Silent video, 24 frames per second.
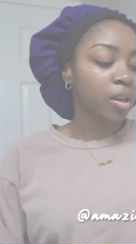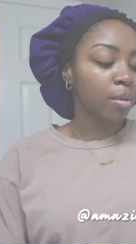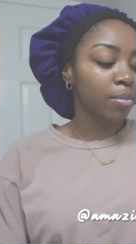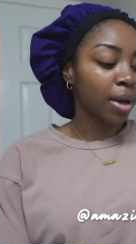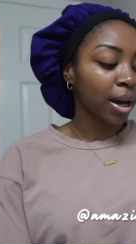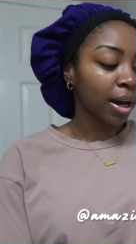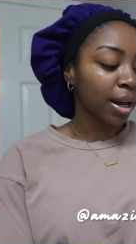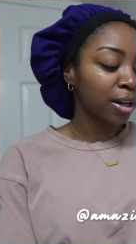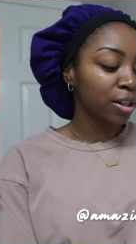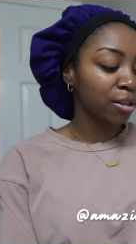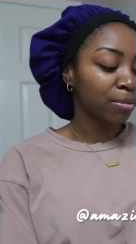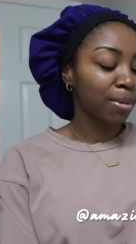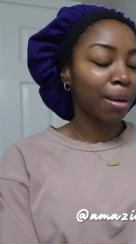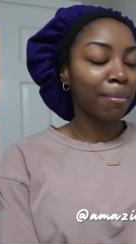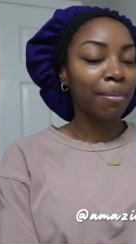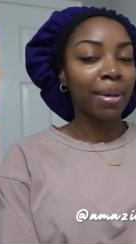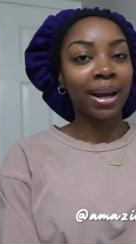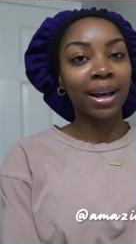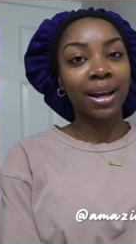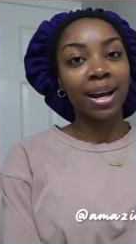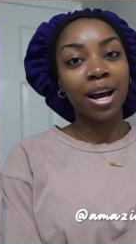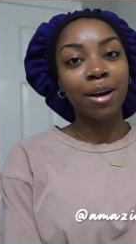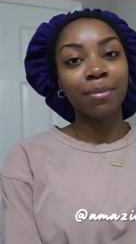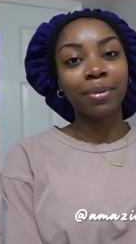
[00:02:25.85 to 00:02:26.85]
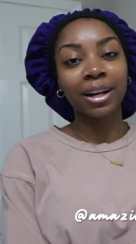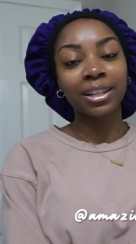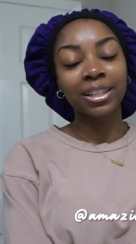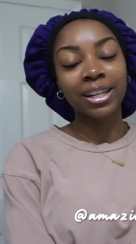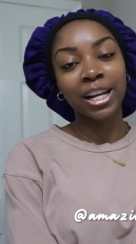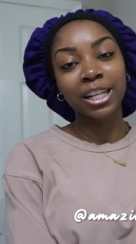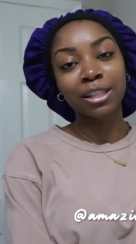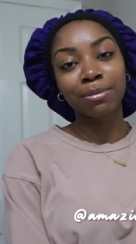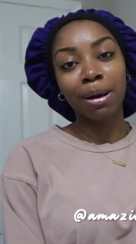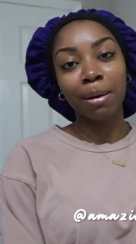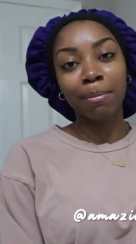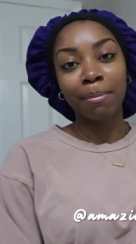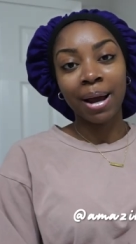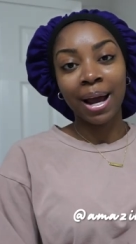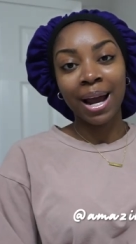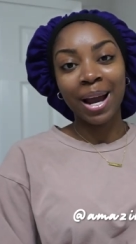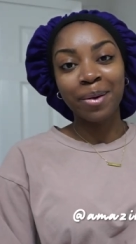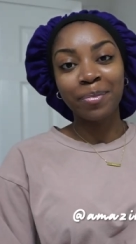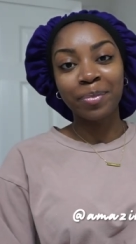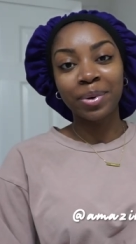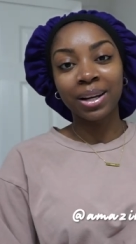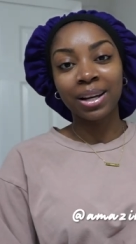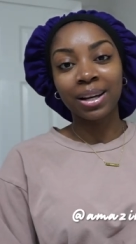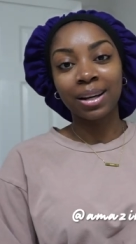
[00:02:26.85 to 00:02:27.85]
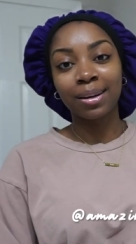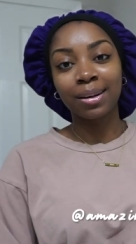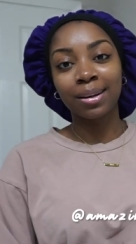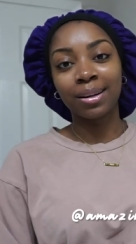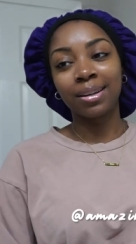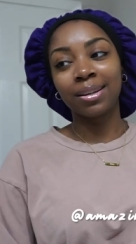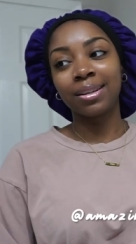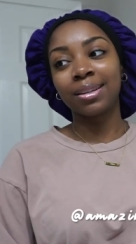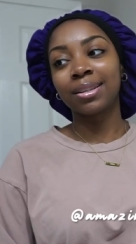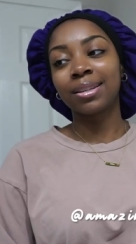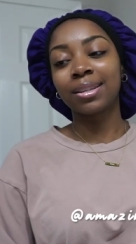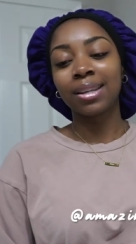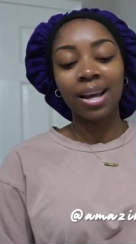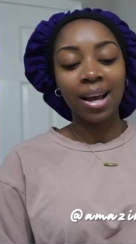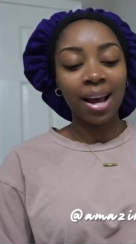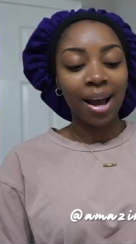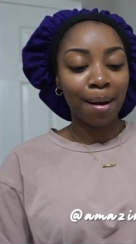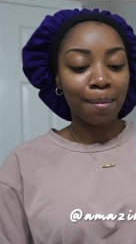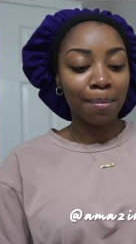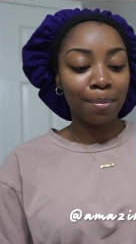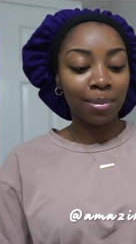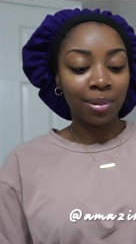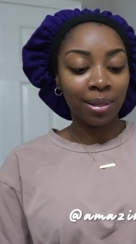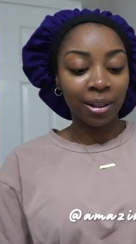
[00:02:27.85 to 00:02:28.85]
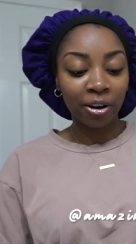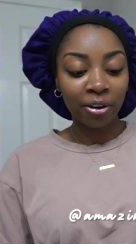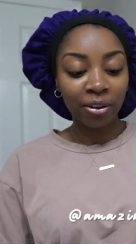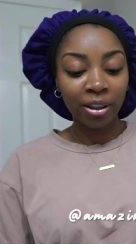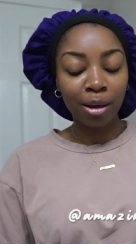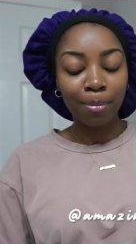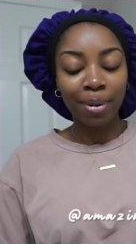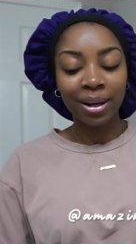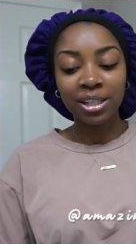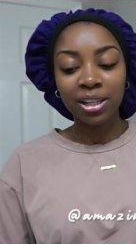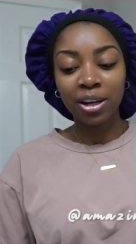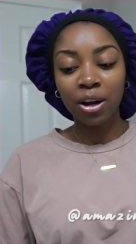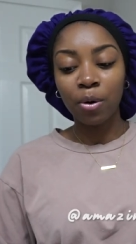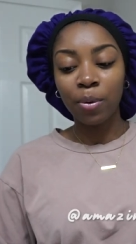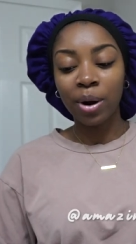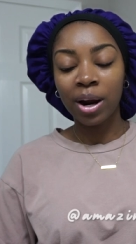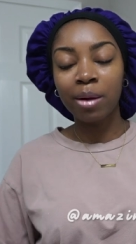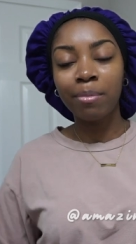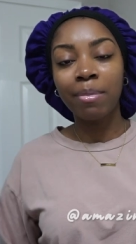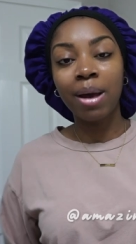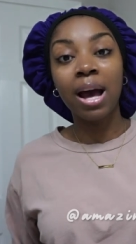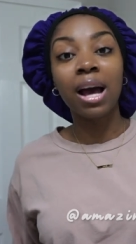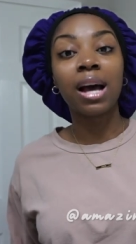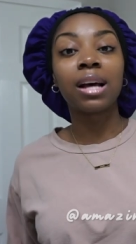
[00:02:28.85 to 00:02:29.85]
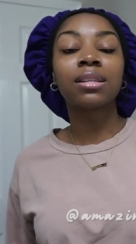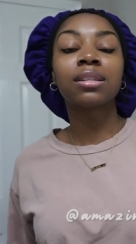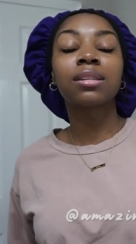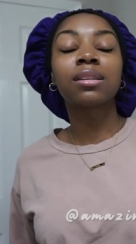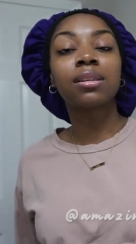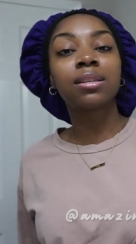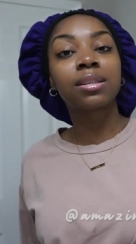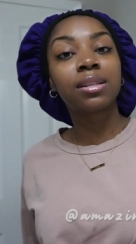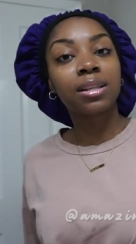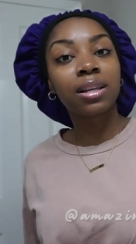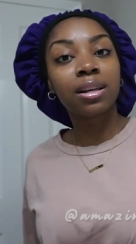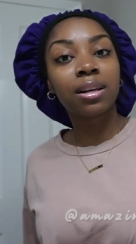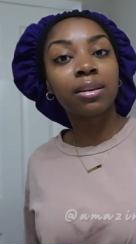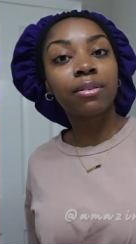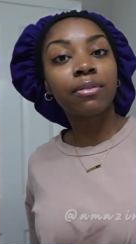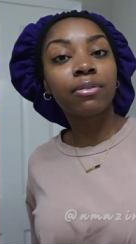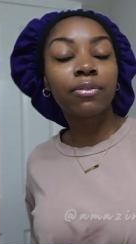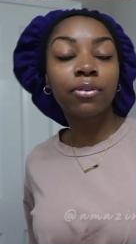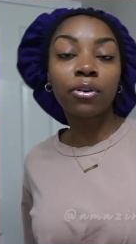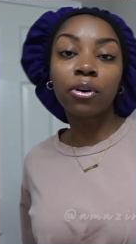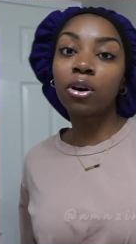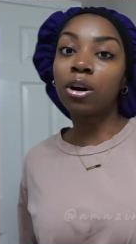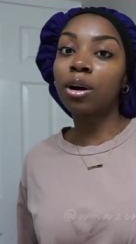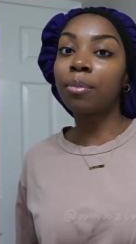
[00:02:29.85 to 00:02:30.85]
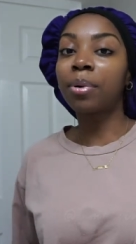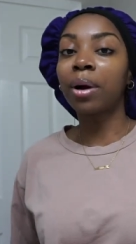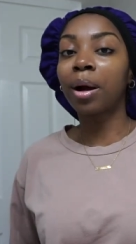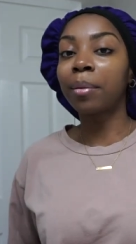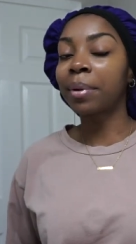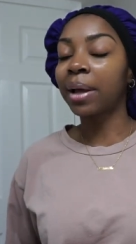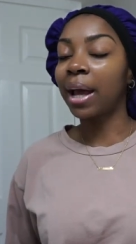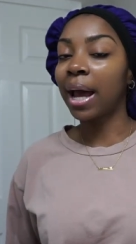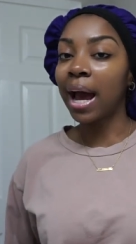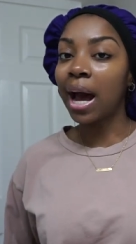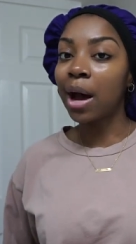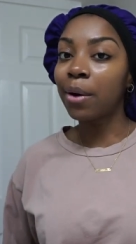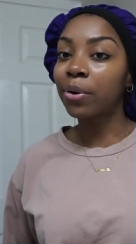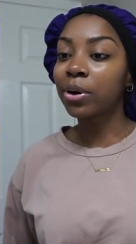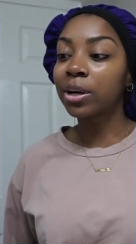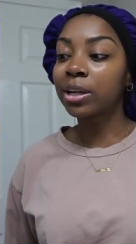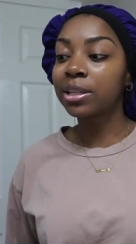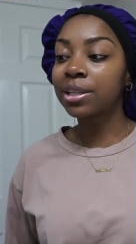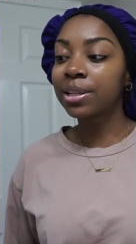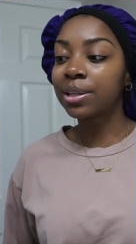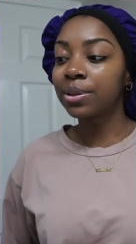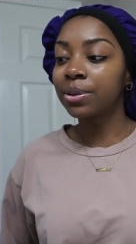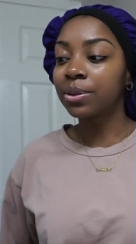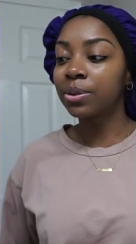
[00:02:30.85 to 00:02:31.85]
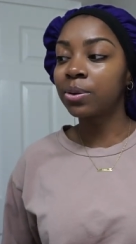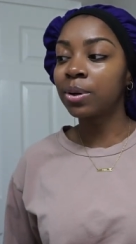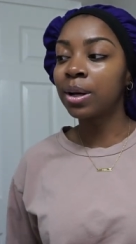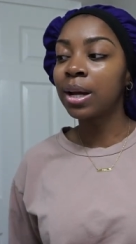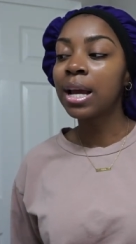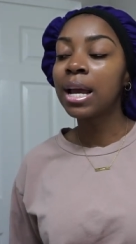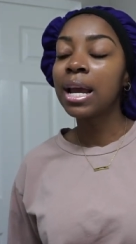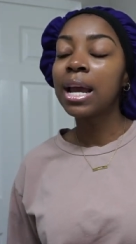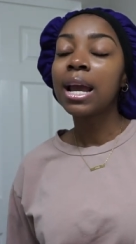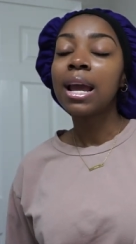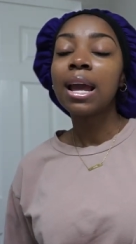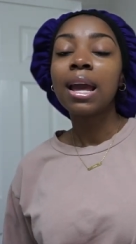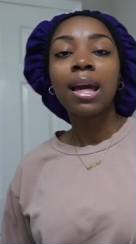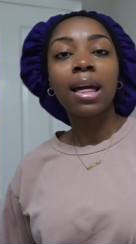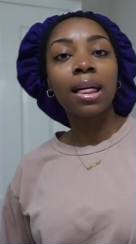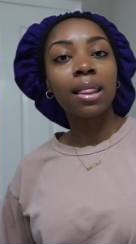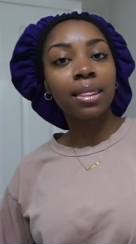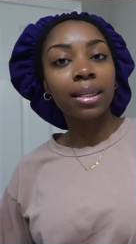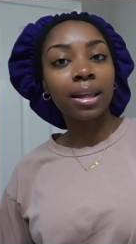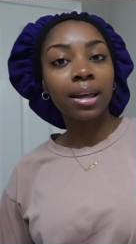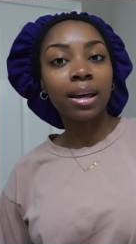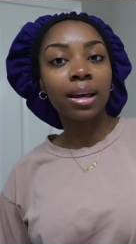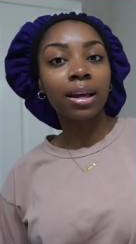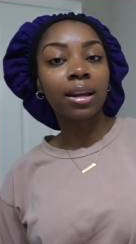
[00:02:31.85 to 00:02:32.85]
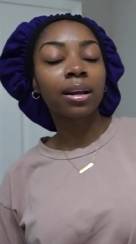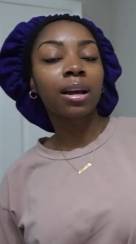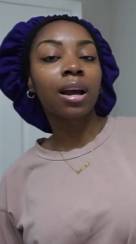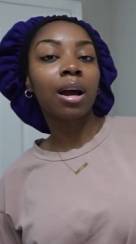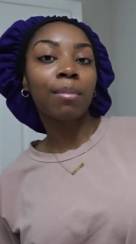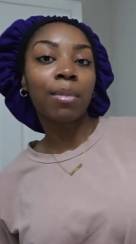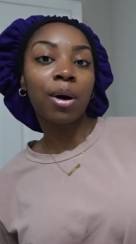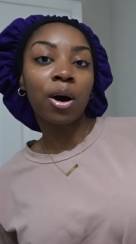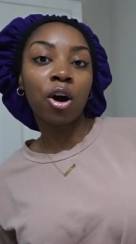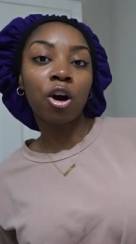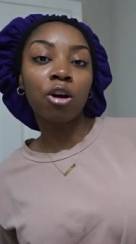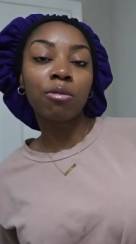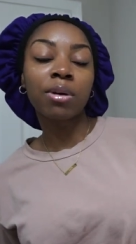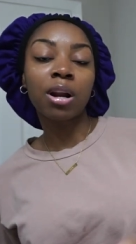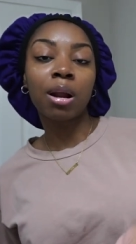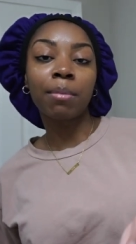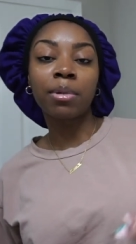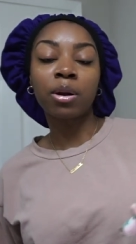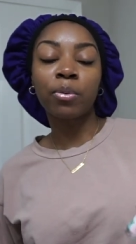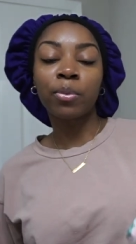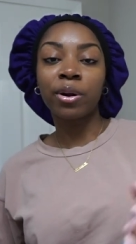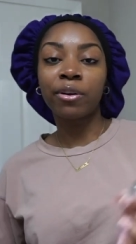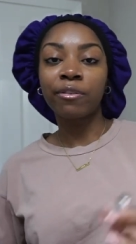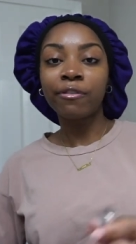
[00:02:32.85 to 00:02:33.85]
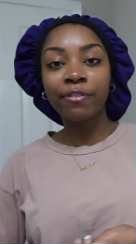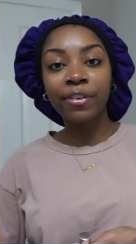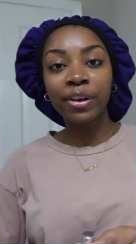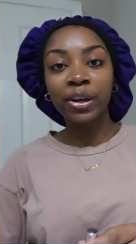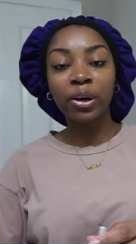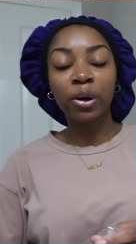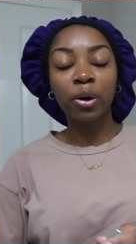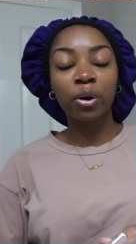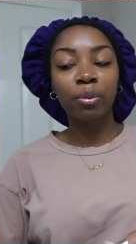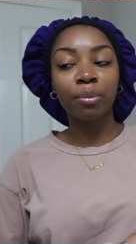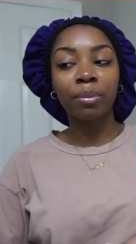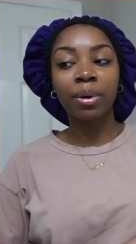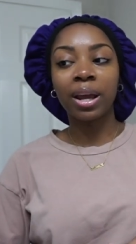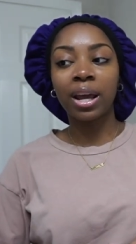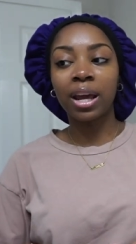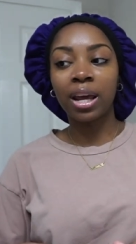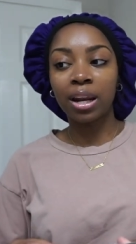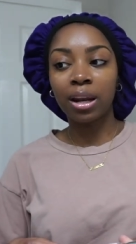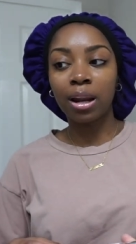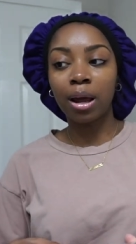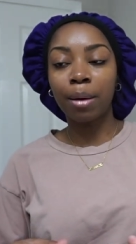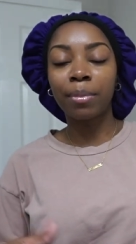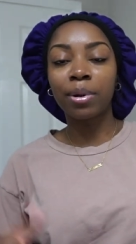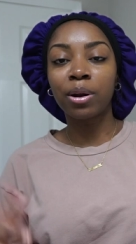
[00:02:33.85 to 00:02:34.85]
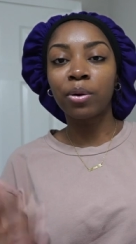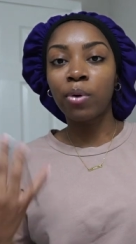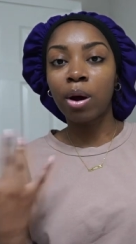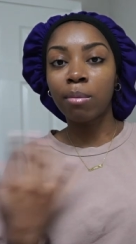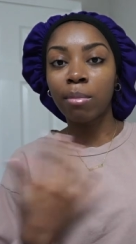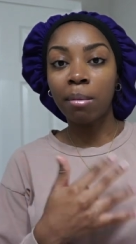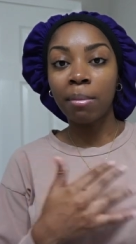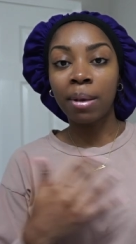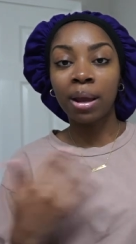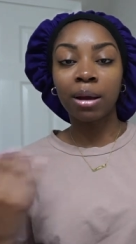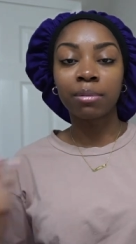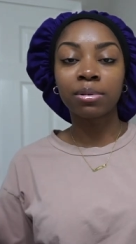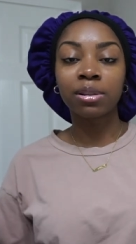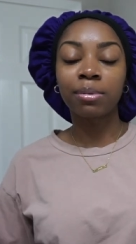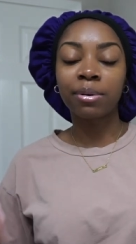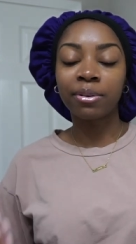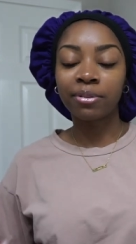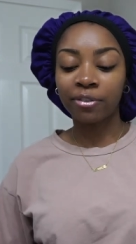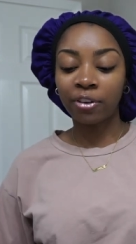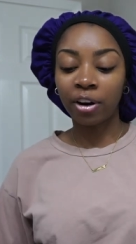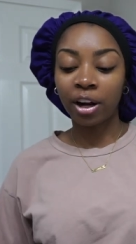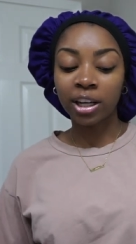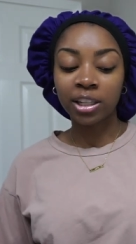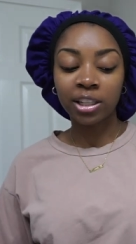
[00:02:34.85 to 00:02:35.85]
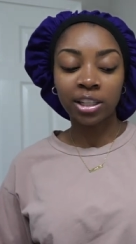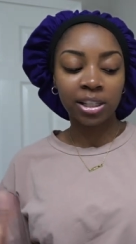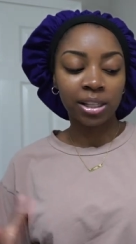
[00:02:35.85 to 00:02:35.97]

so I'm not gonna do my makeup. I changed my mind because I'm literally about to go wear a mask, sit for probably an hour or two, and then come home and I'm gonna wanna film and I'm gonna want my makeup to be fresh.